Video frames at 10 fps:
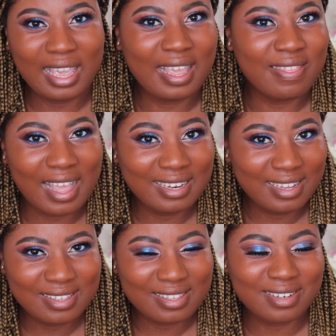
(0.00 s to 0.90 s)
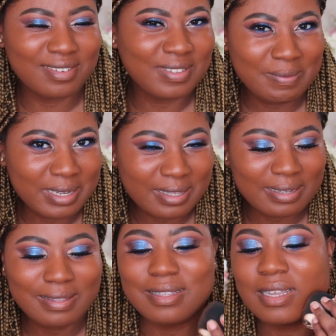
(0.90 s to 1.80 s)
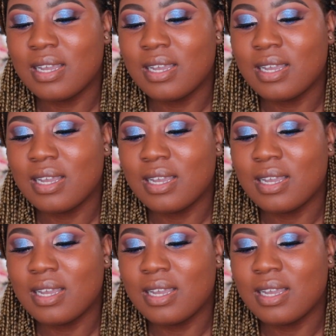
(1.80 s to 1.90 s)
in that list, if that makes sense.